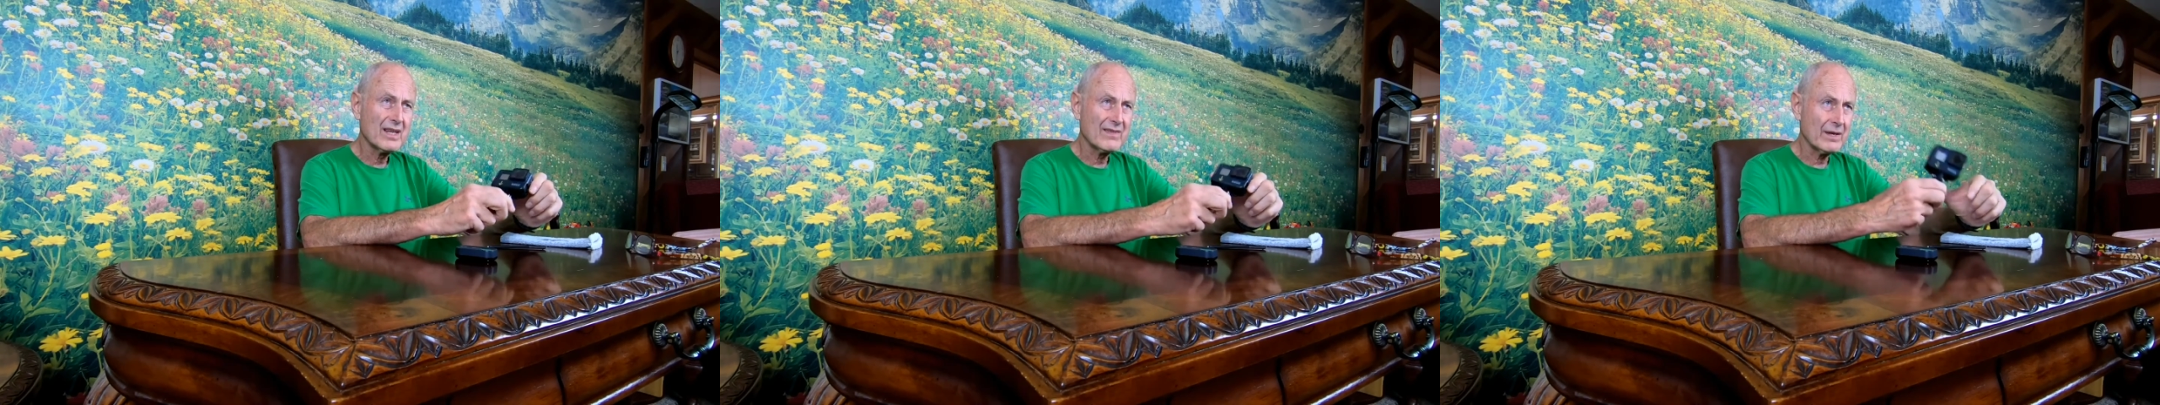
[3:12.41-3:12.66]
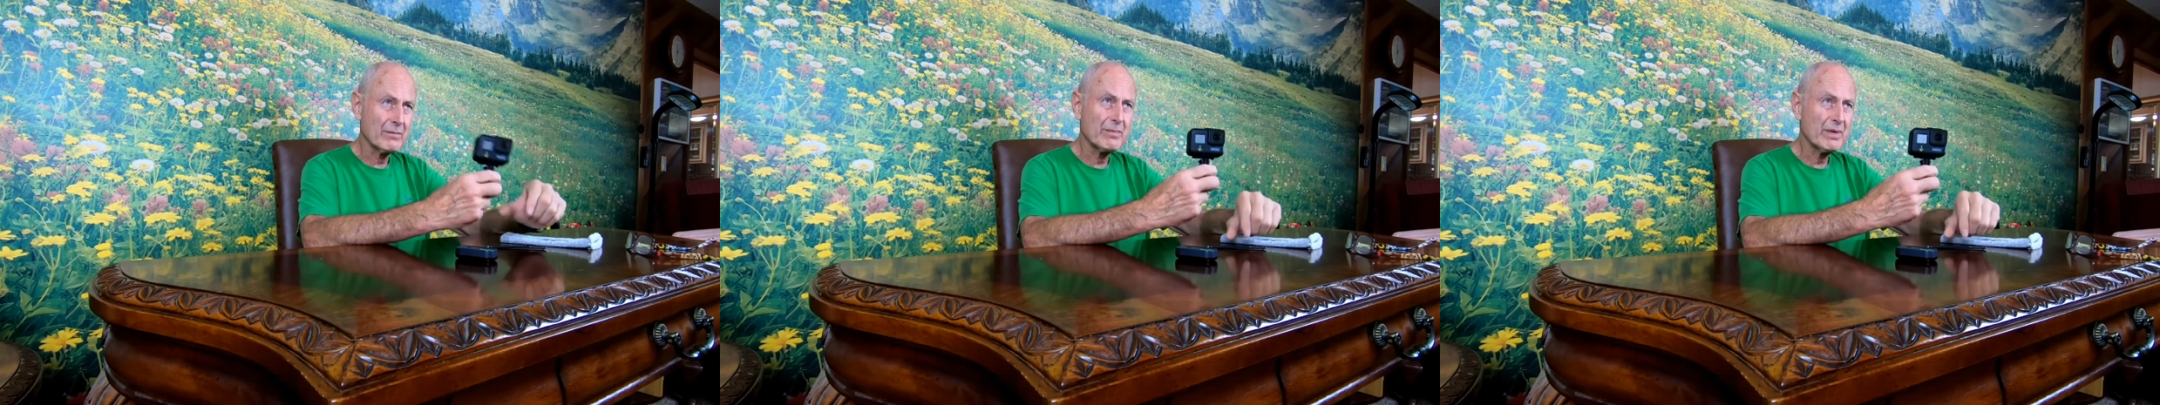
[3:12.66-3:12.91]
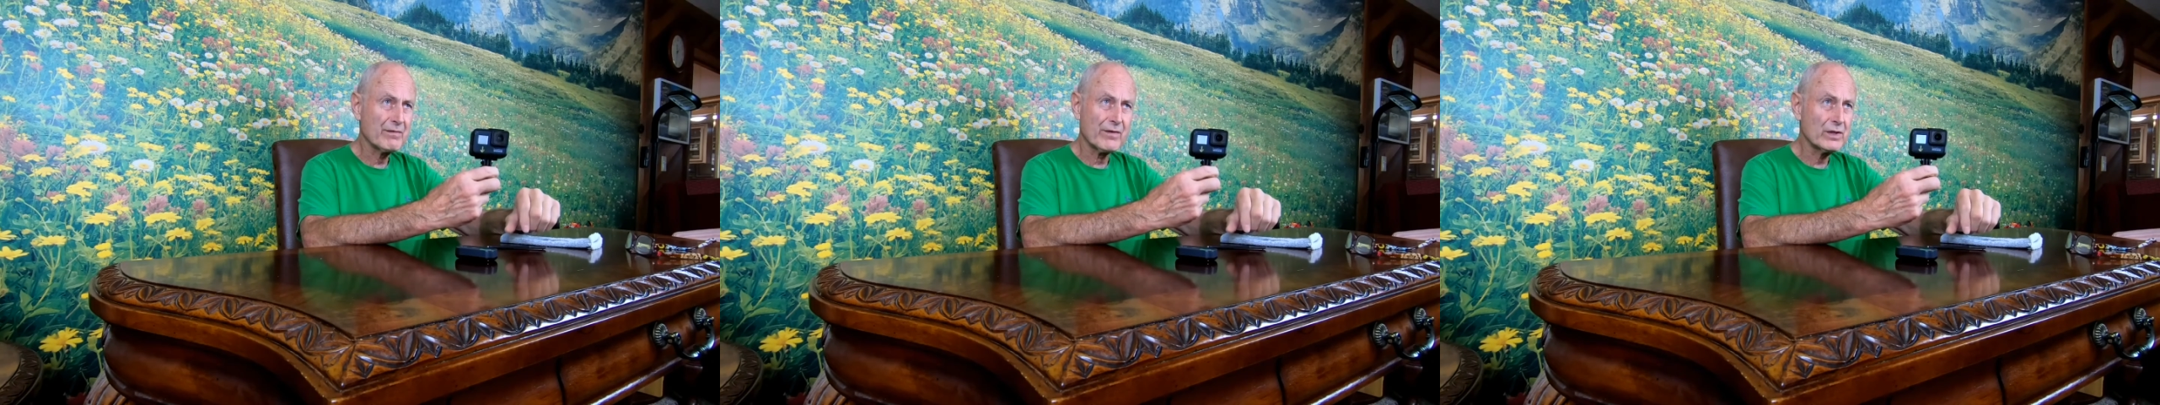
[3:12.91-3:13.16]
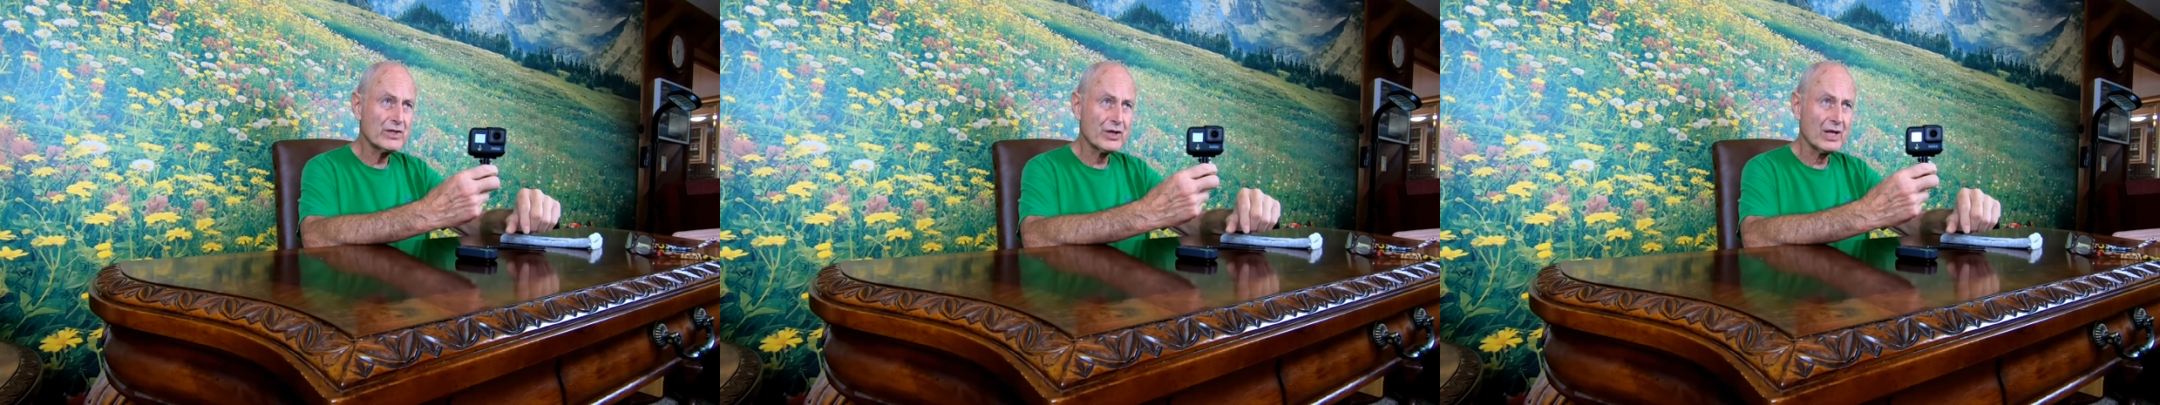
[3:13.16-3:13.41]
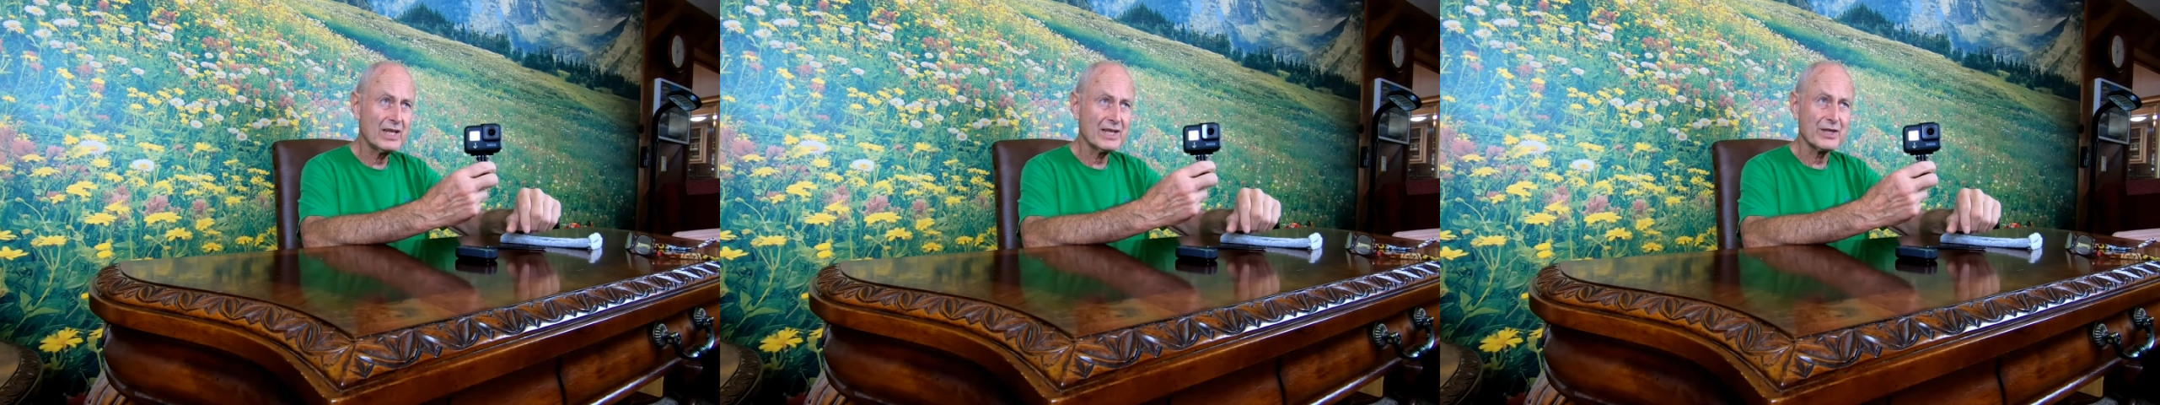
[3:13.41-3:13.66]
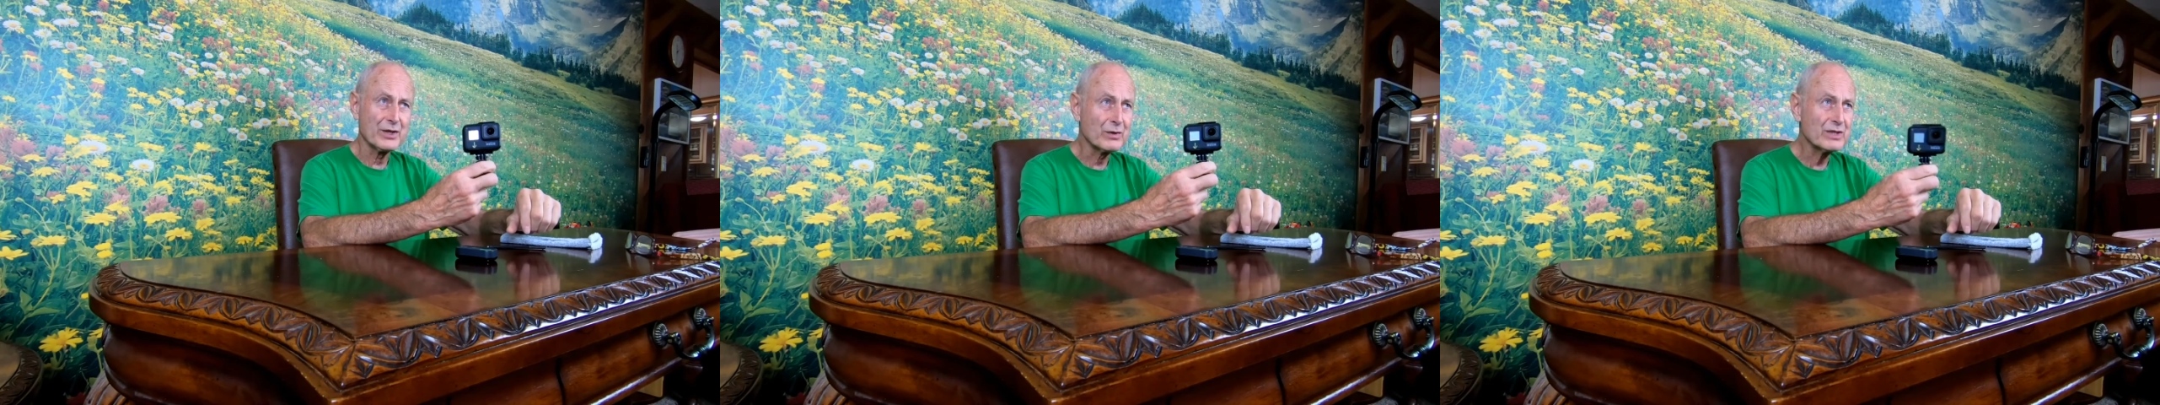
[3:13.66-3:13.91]
they would be
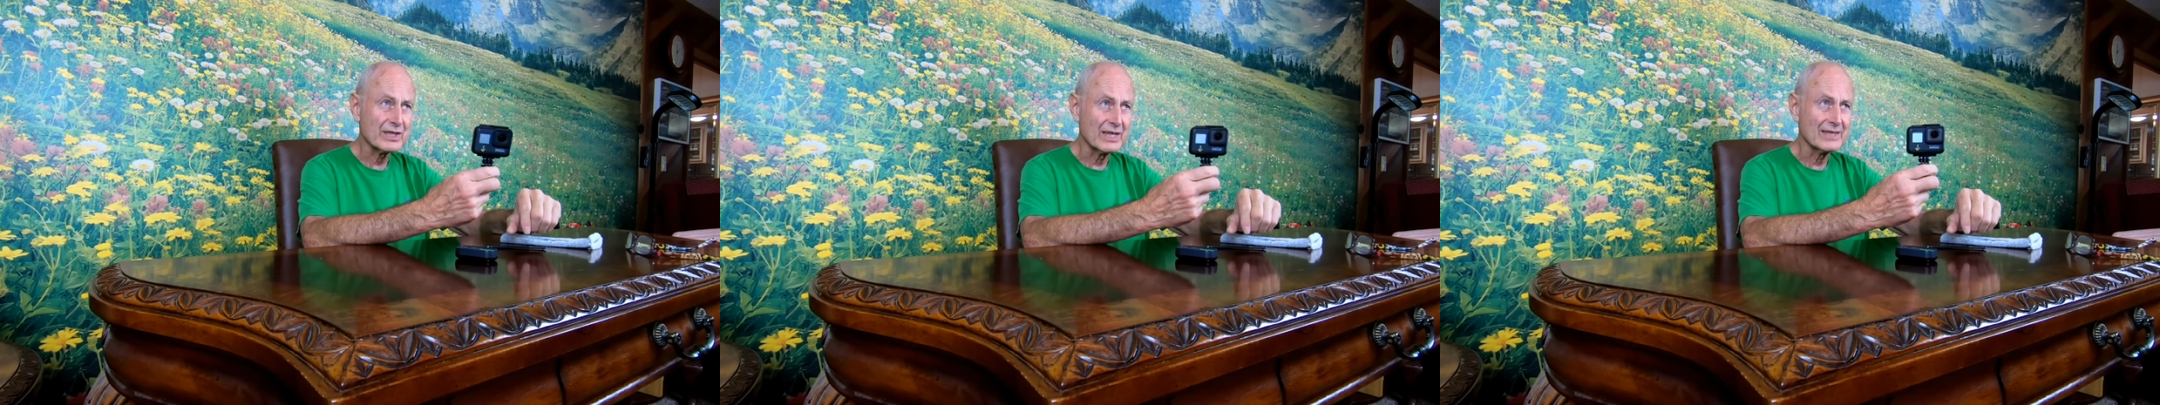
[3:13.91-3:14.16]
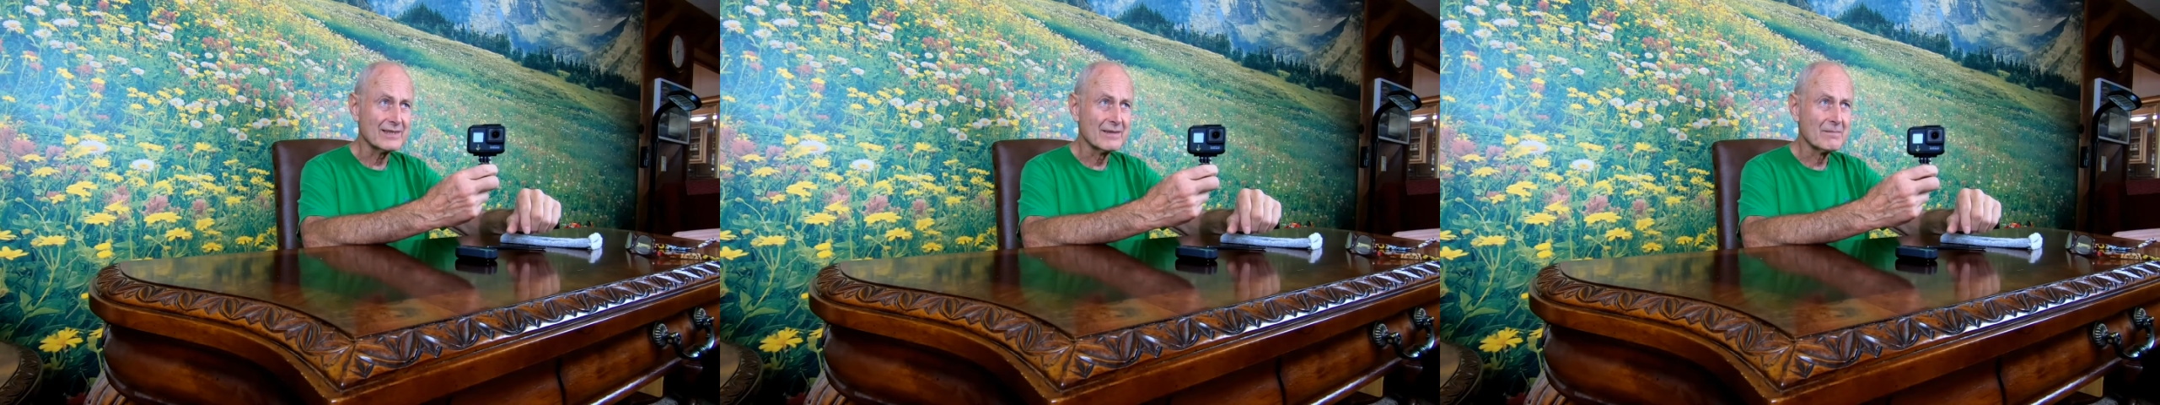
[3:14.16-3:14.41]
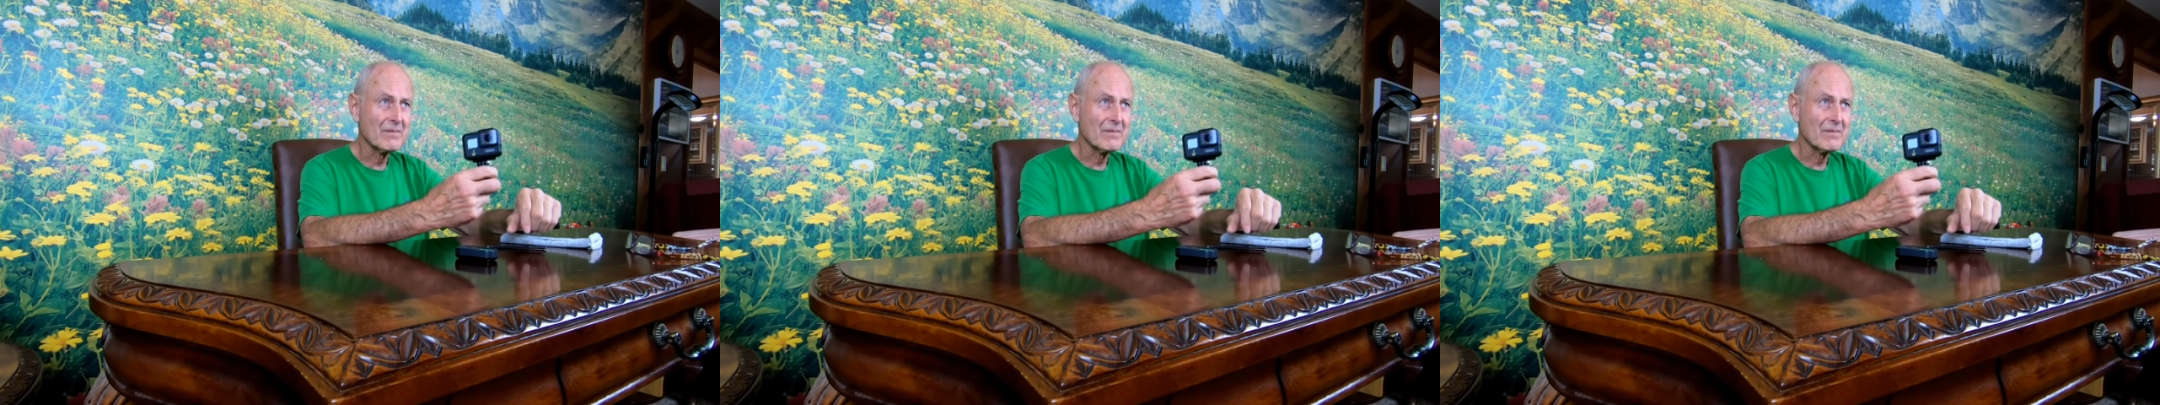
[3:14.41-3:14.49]
virtually useless.